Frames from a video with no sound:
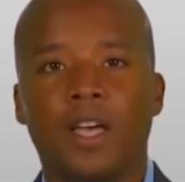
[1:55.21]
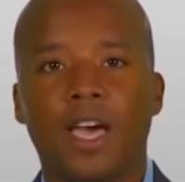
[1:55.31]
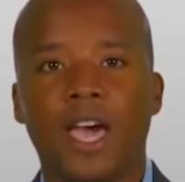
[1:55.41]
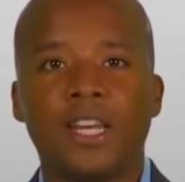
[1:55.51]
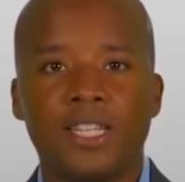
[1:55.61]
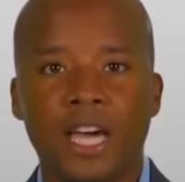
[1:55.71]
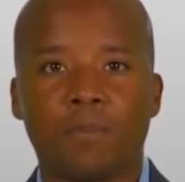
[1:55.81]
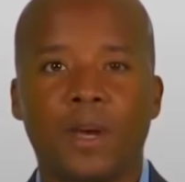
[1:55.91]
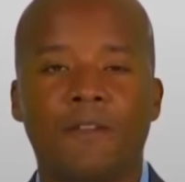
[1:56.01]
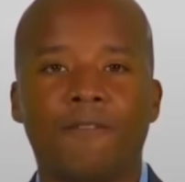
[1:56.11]
and a death
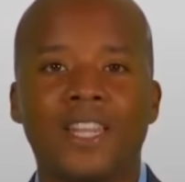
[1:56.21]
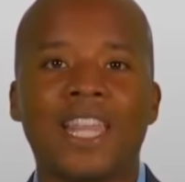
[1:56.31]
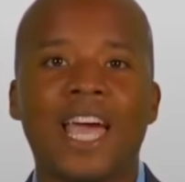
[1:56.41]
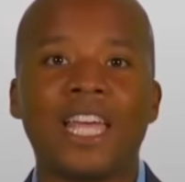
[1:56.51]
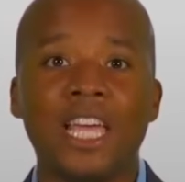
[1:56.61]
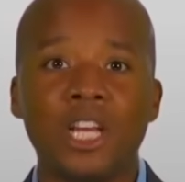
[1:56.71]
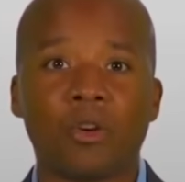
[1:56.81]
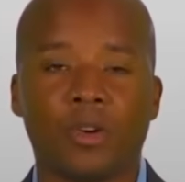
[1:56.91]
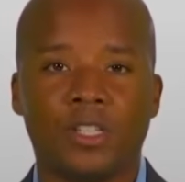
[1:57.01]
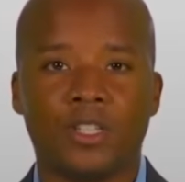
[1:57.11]
benefit that
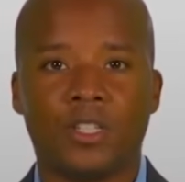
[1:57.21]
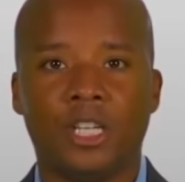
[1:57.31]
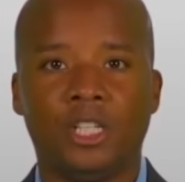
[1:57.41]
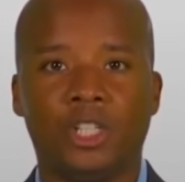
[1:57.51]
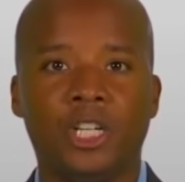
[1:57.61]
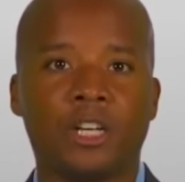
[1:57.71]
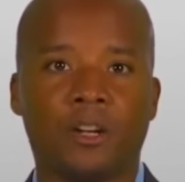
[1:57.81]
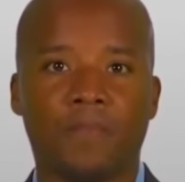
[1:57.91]
increases each year.